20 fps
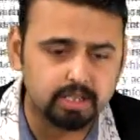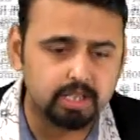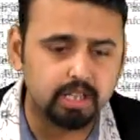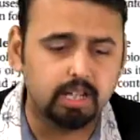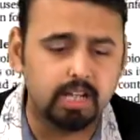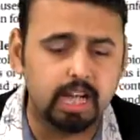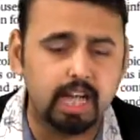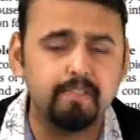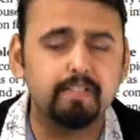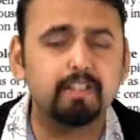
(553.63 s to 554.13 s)

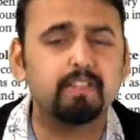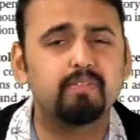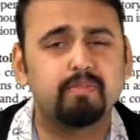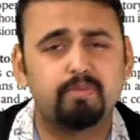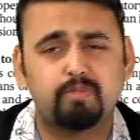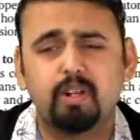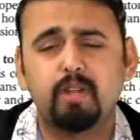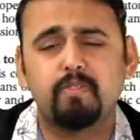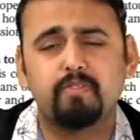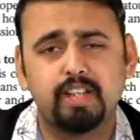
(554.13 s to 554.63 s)

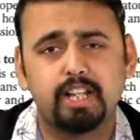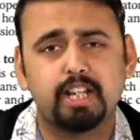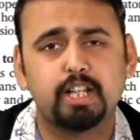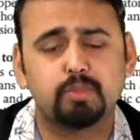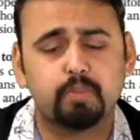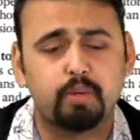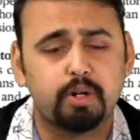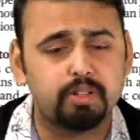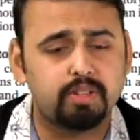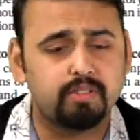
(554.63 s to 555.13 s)

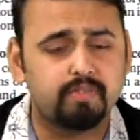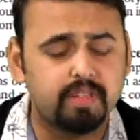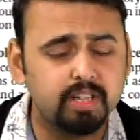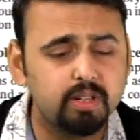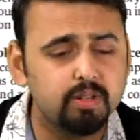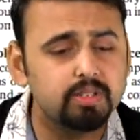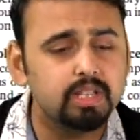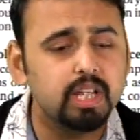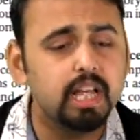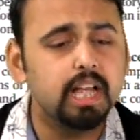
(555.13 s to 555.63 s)
points of
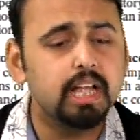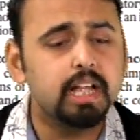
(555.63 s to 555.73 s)
views.